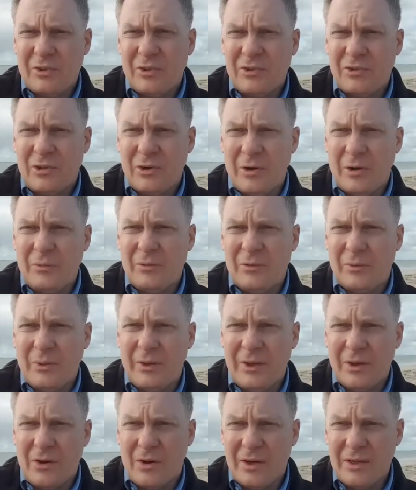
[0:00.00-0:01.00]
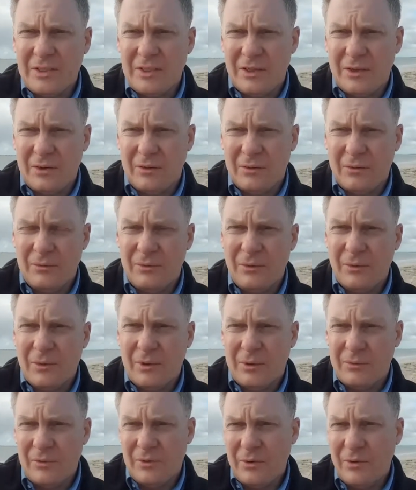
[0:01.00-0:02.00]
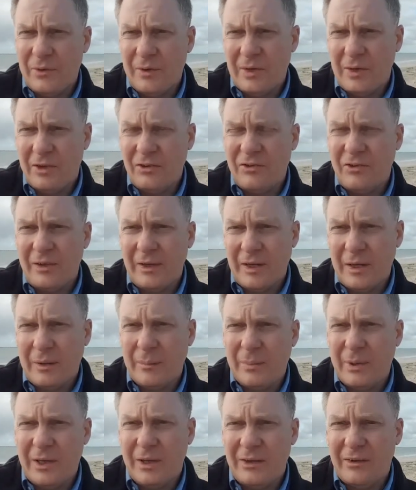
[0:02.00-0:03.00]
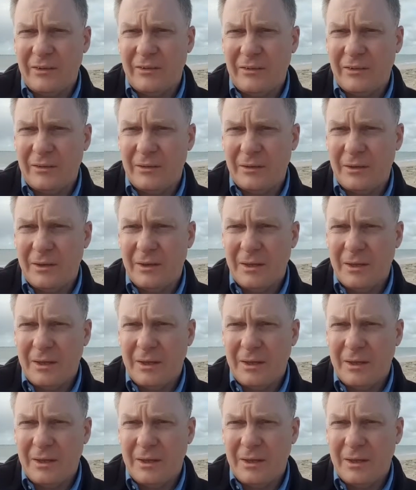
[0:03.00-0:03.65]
to terms with the idea of euthanizing our pets.